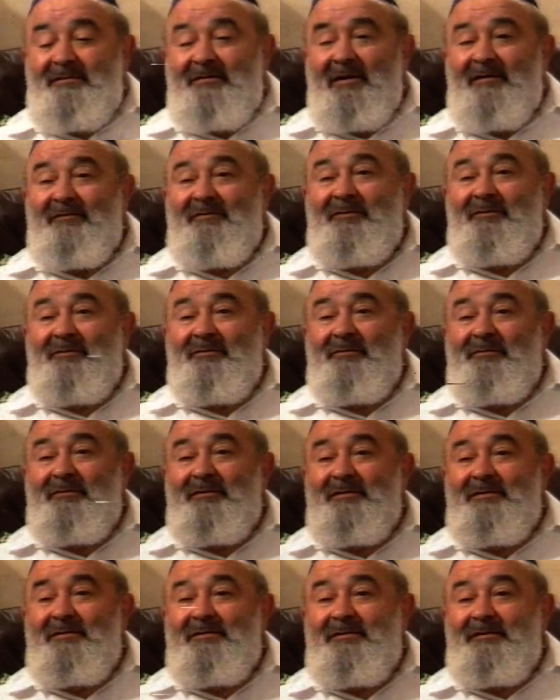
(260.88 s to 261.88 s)
nephew, who
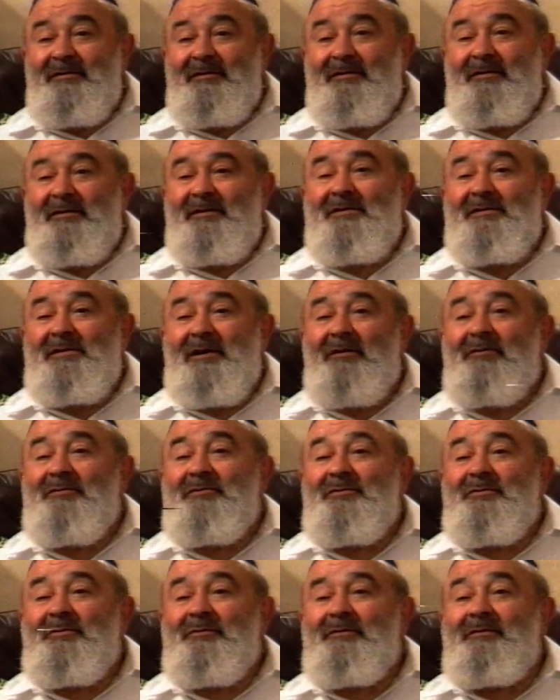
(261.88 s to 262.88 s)
is in his
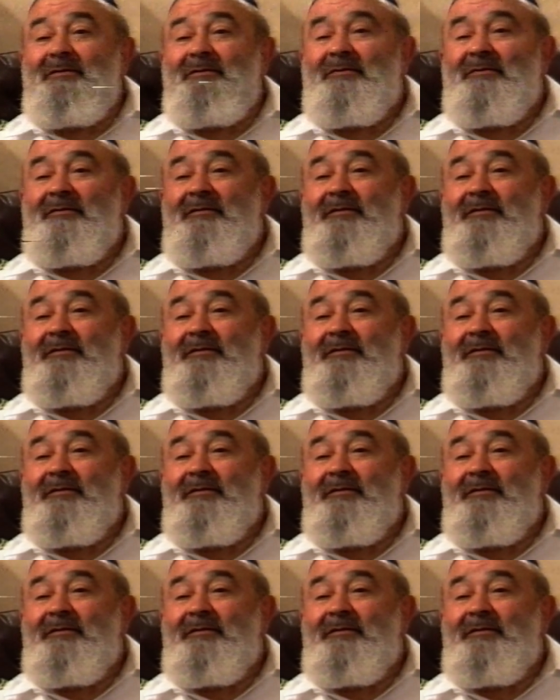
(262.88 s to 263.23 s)
household and